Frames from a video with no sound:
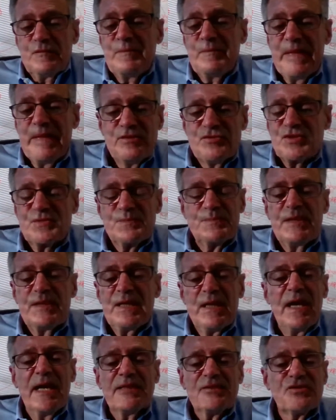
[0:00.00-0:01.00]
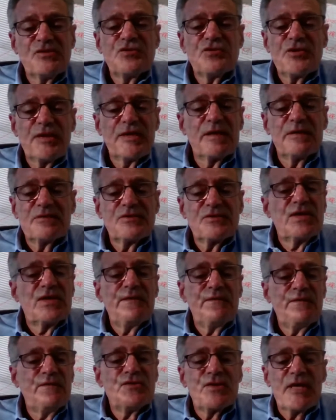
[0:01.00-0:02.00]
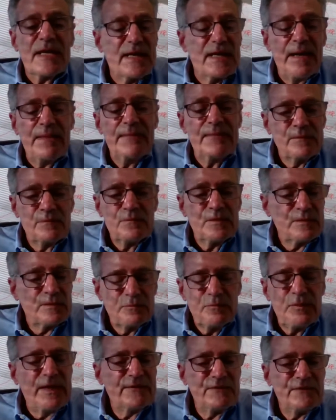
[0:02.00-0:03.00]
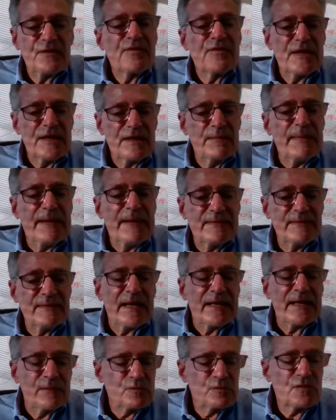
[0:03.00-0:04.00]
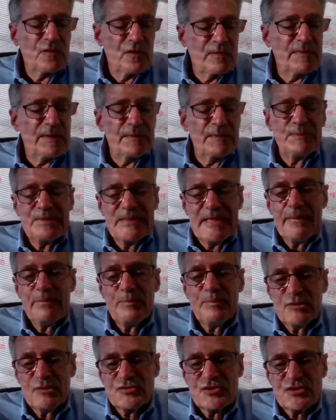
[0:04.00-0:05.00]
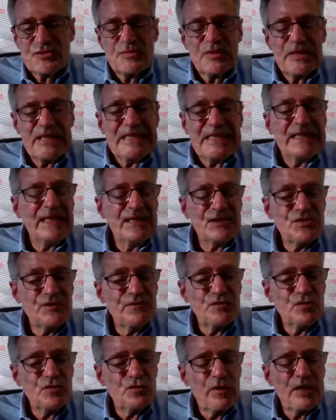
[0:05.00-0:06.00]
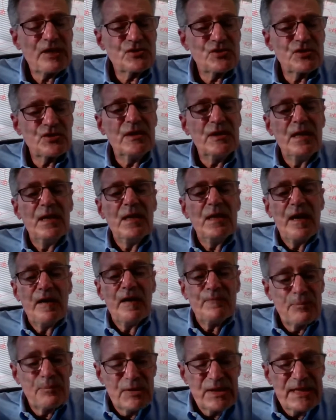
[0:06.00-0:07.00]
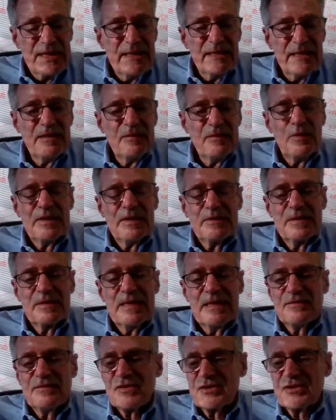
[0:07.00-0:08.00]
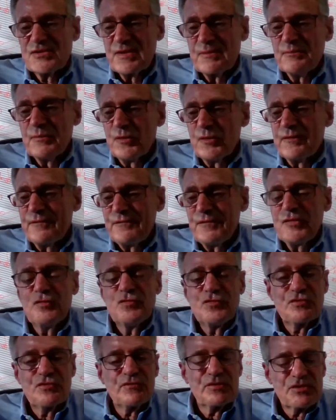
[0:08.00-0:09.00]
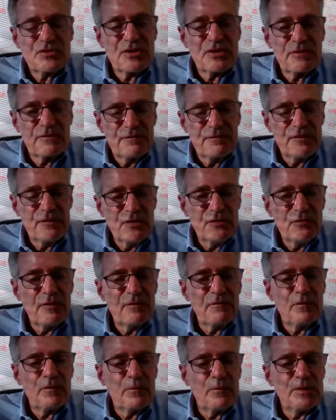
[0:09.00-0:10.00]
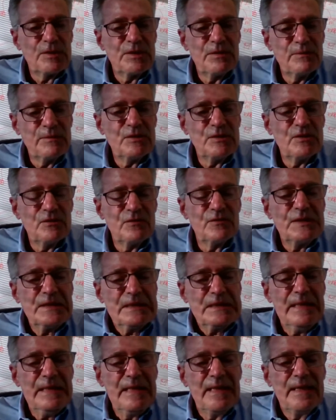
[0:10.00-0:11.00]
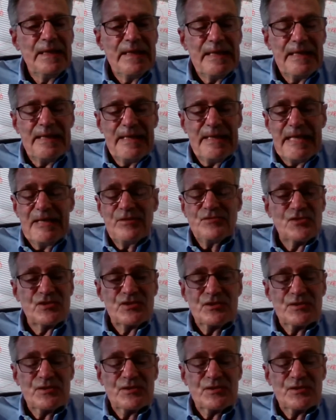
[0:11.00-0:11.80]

just be concentrating on Safety Chat. We have to think about that, and we're talking about, but that puts us in less of a direction of planning. It gives us a more futuristic view of what we're going to be doing. It answers